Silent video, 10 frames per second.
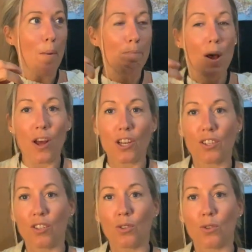
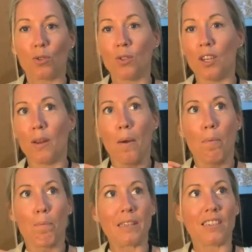personal
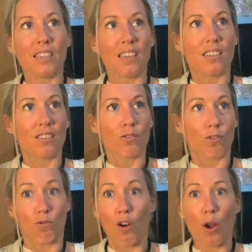business
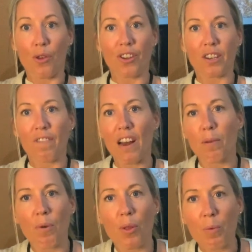growth and
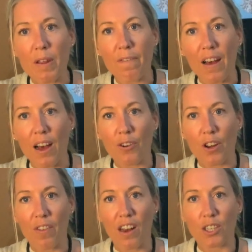development that we found
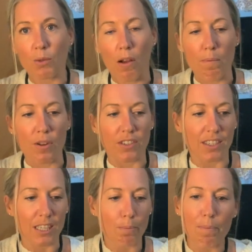over the last 12 months,
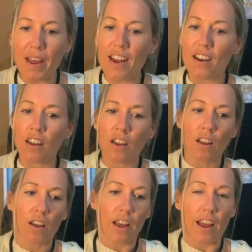and it's been
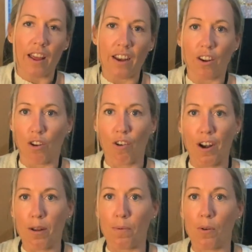
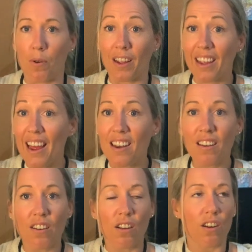incredible.
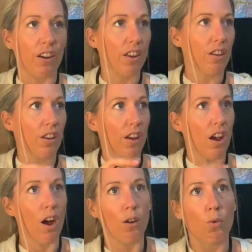Again, like,
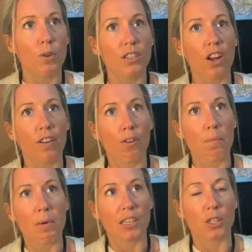I'll always kind of
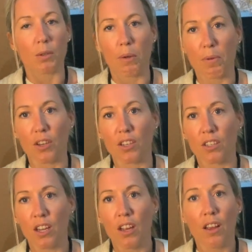come back to it
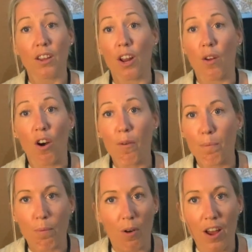because, you know,
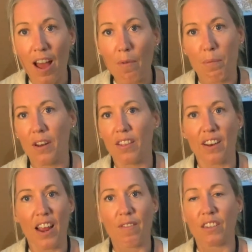I have been in the Navy